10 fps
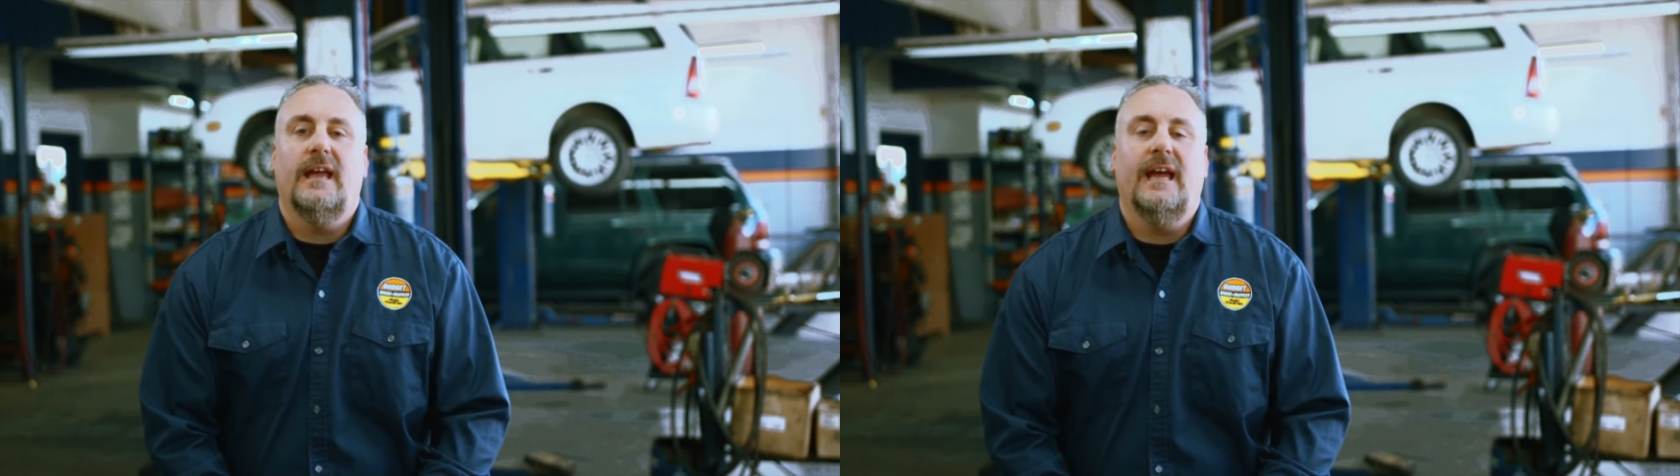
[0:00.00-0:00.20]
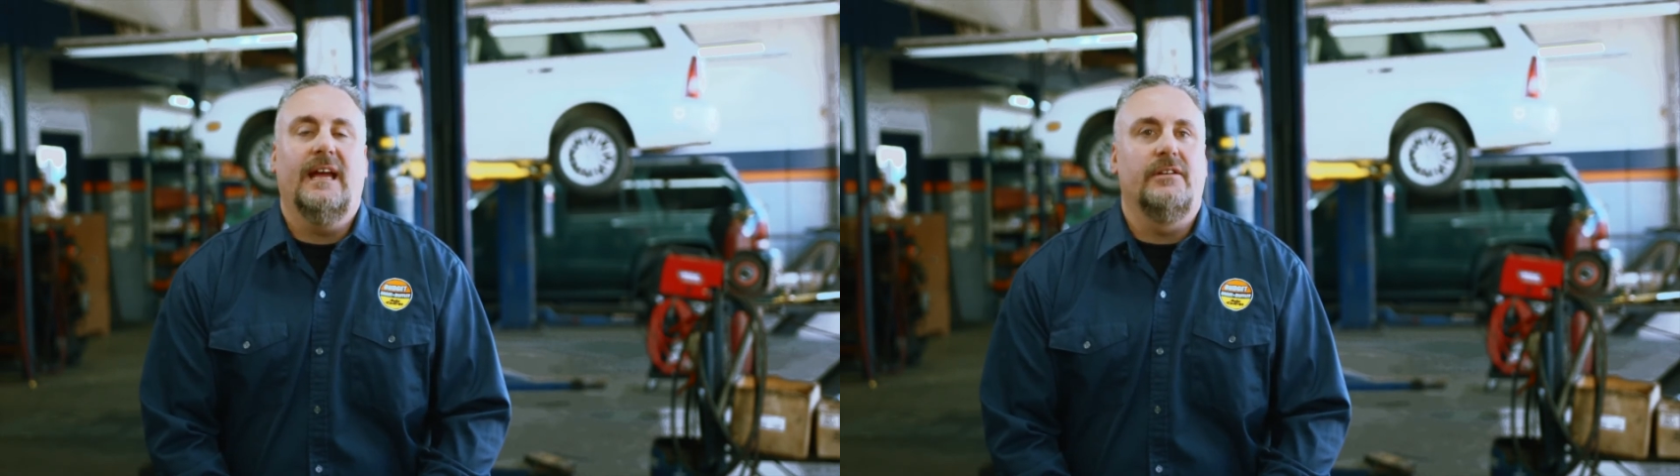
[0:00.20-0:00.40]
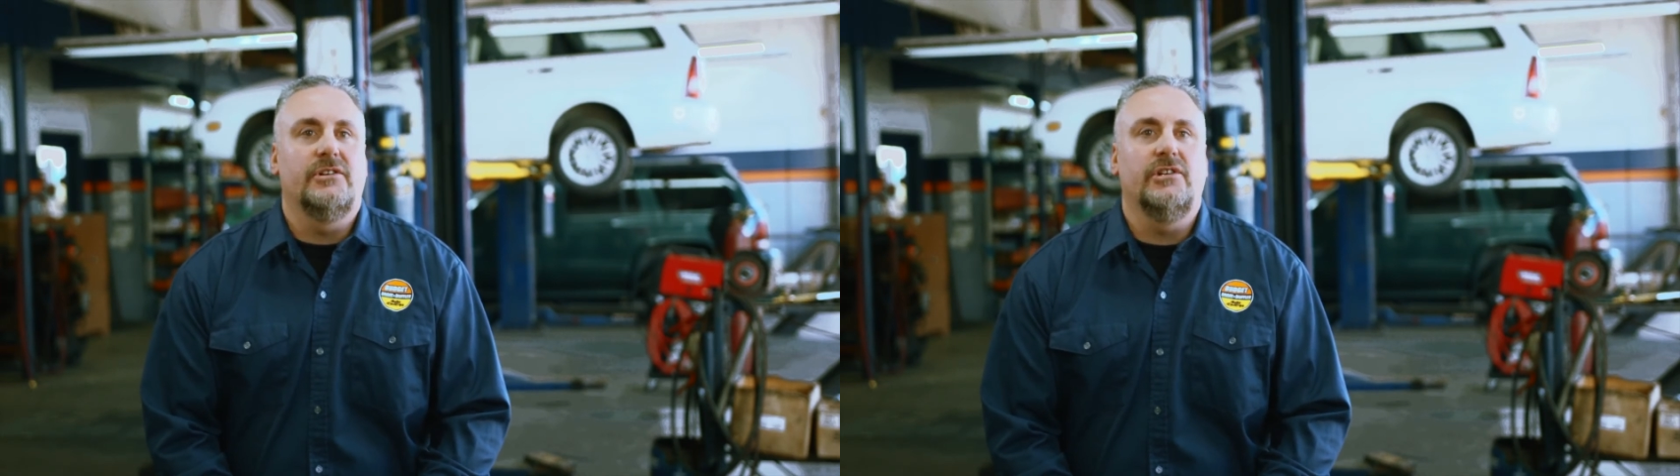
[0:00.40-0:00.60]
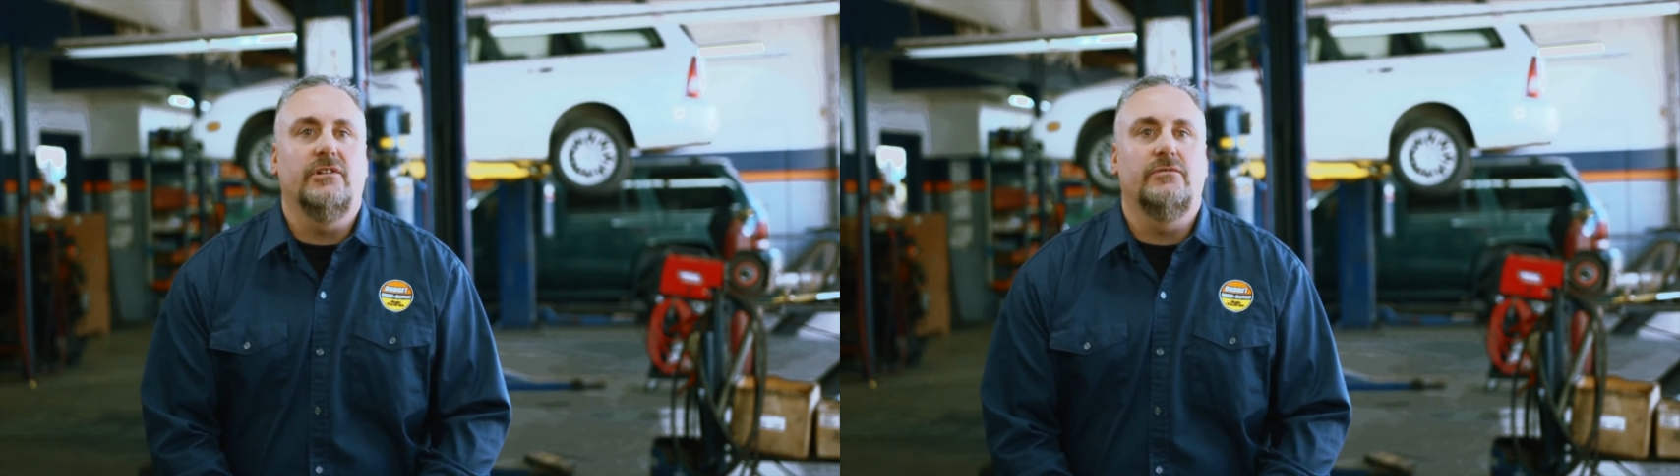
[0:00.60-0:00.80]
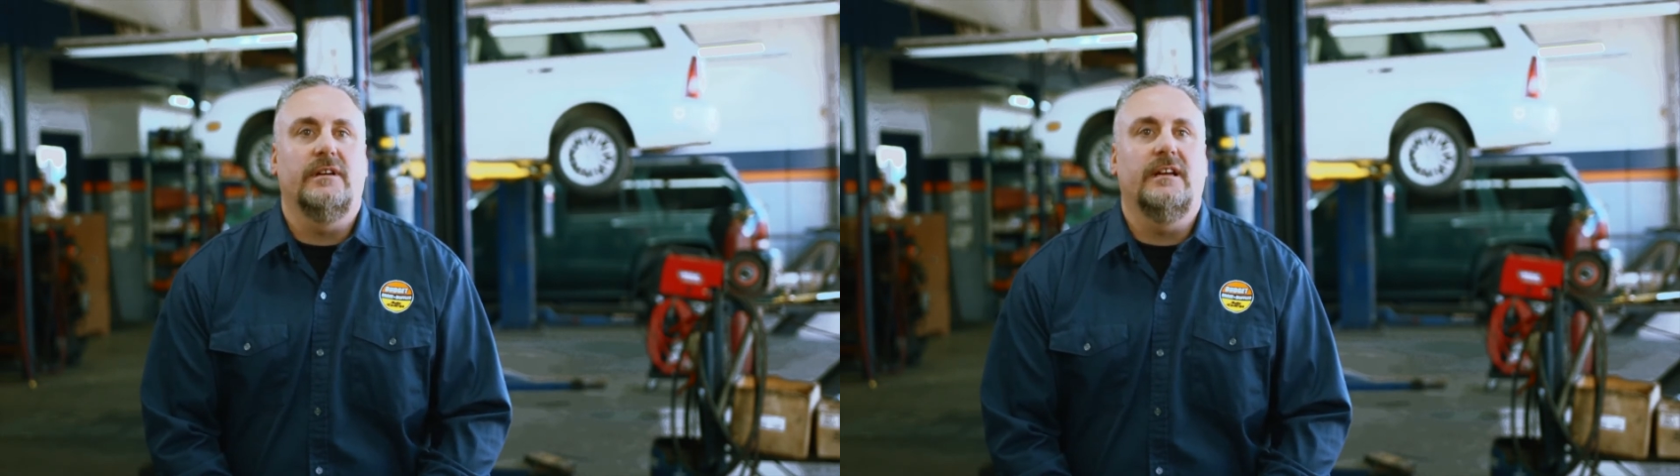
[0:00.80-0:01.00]
and their
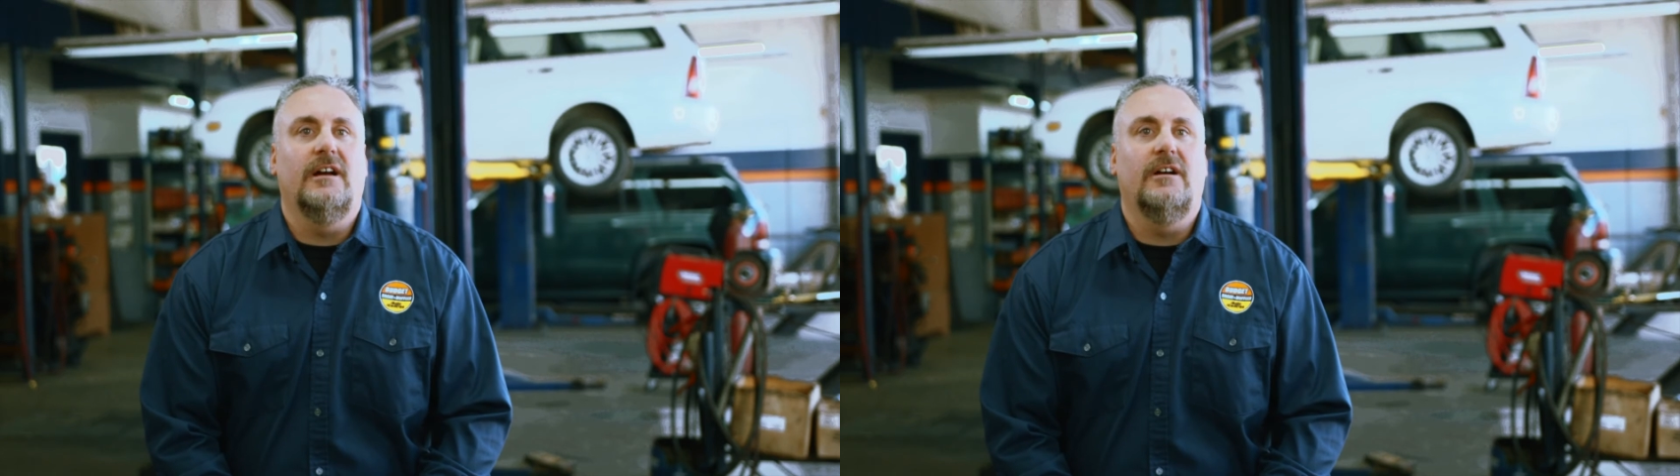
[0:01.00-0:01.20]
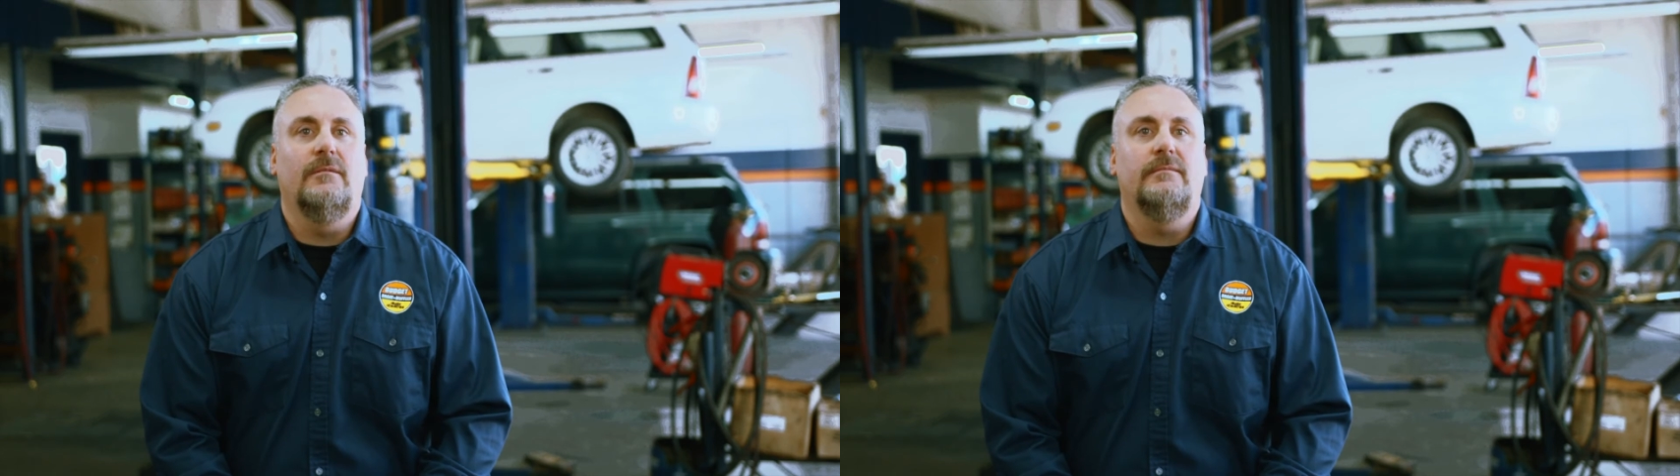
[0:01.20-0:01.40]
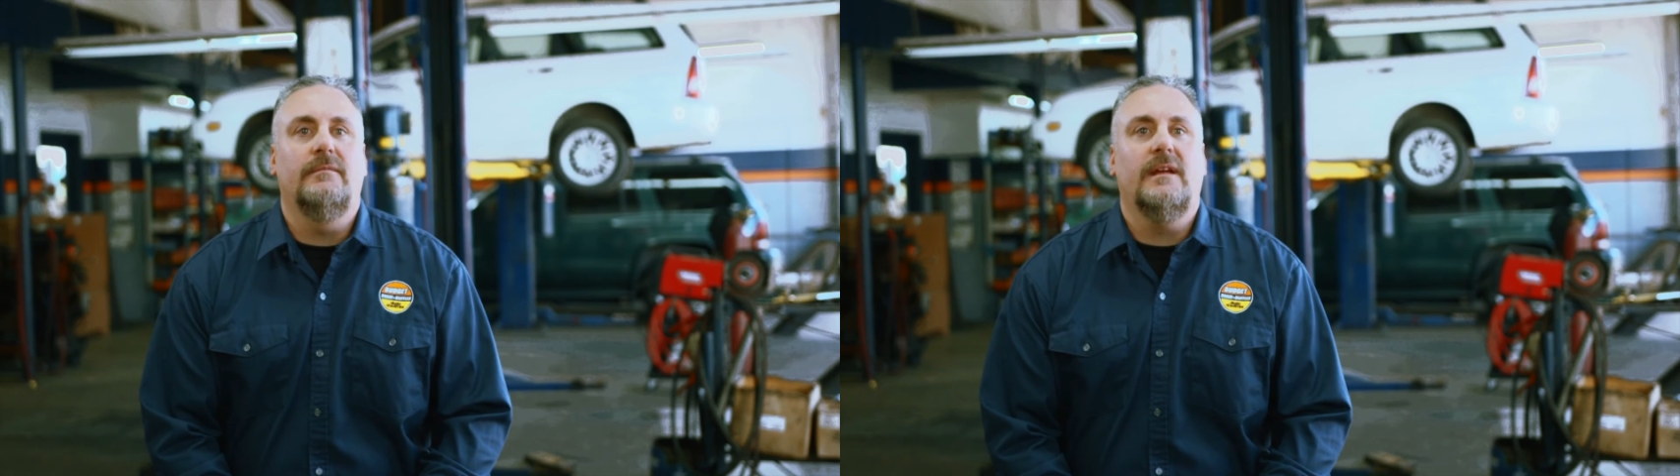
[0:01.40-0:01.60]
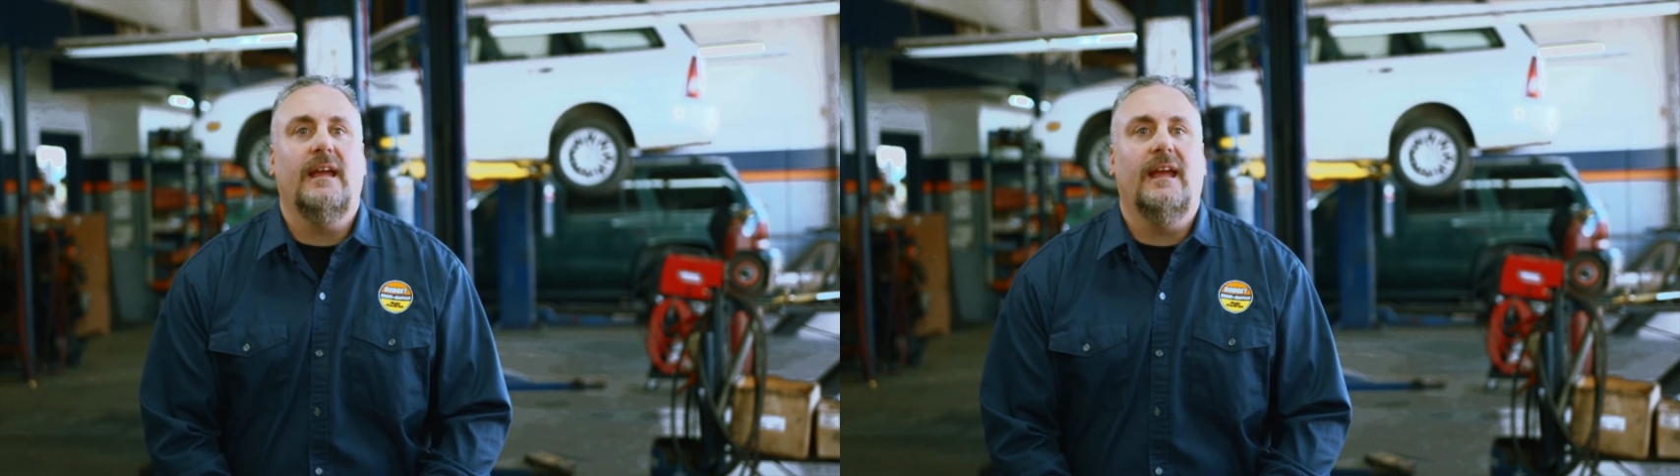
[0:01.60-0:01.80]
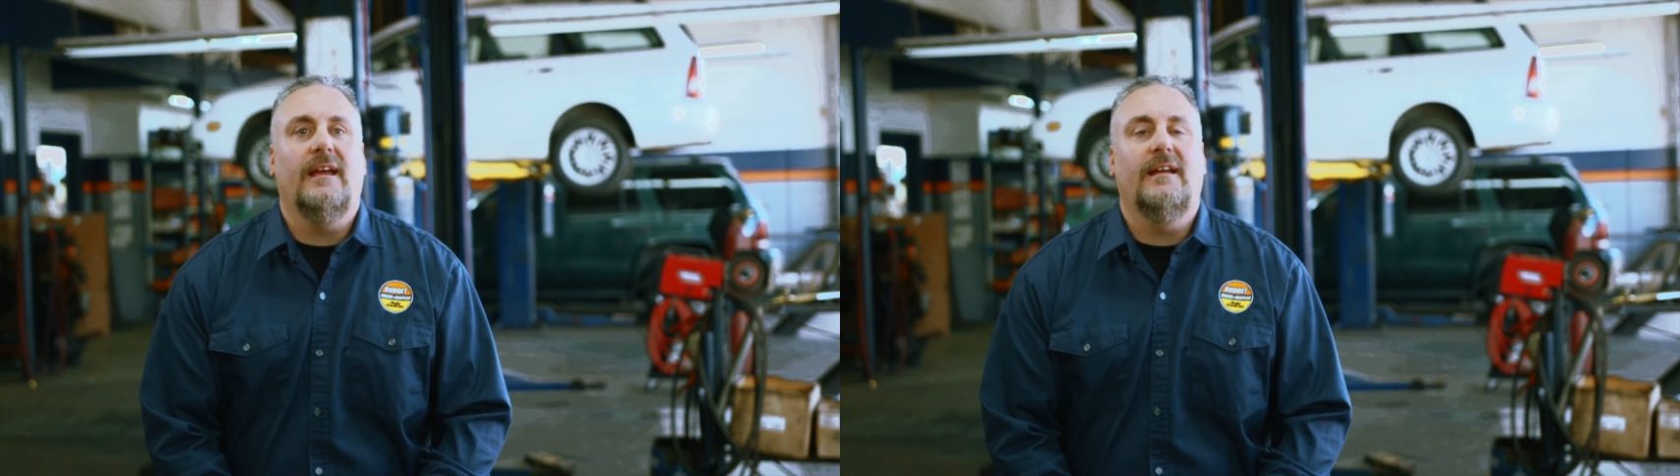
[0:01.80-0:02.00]
children come,
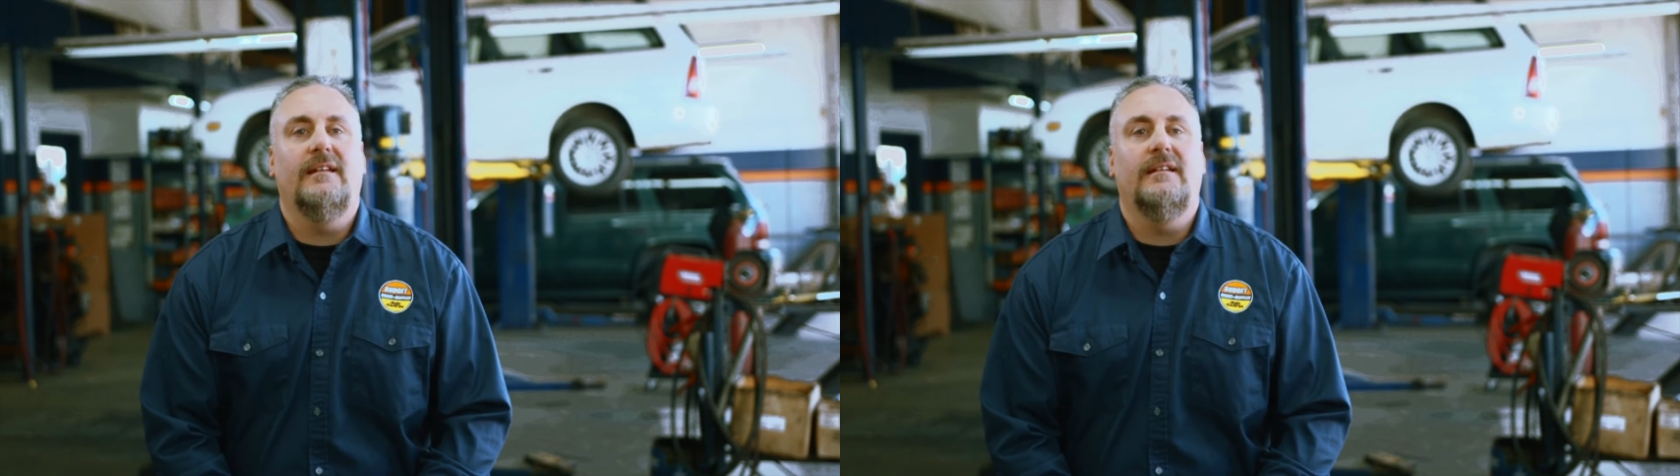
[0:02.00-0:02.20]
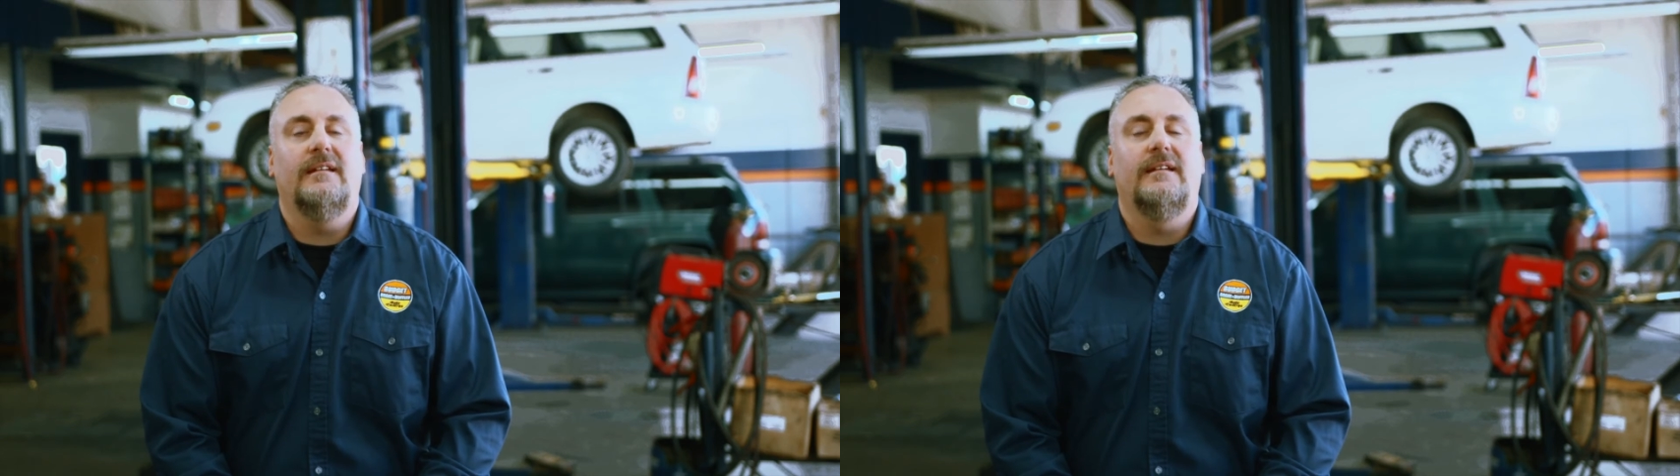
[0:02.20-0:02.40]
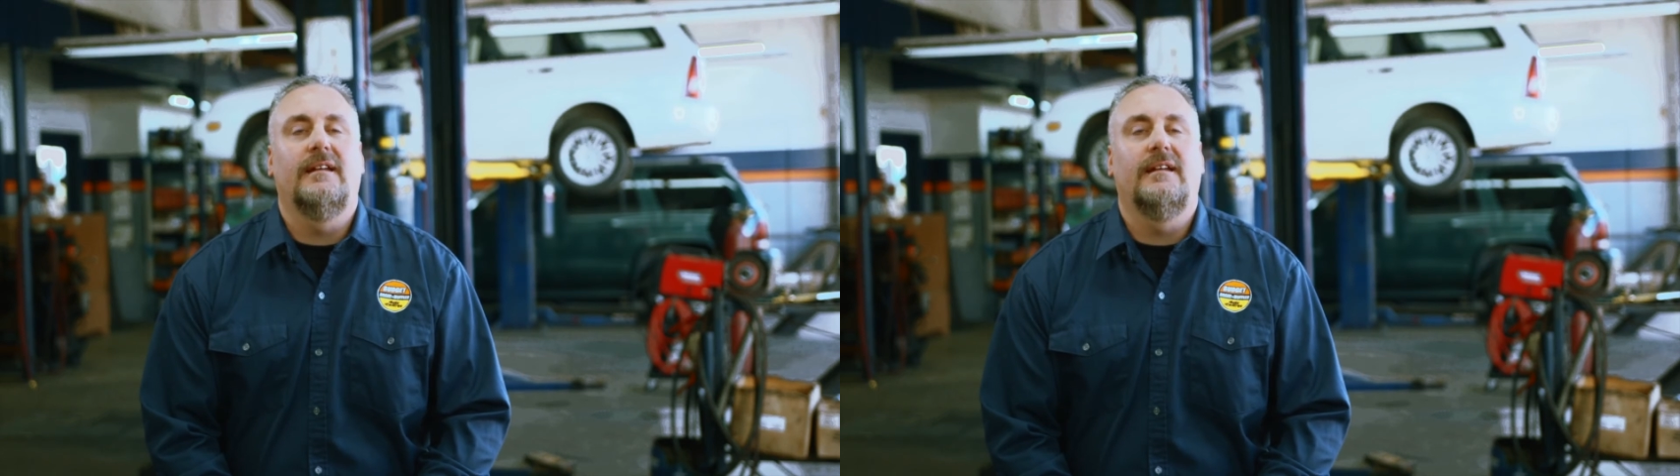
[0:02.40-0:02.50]
and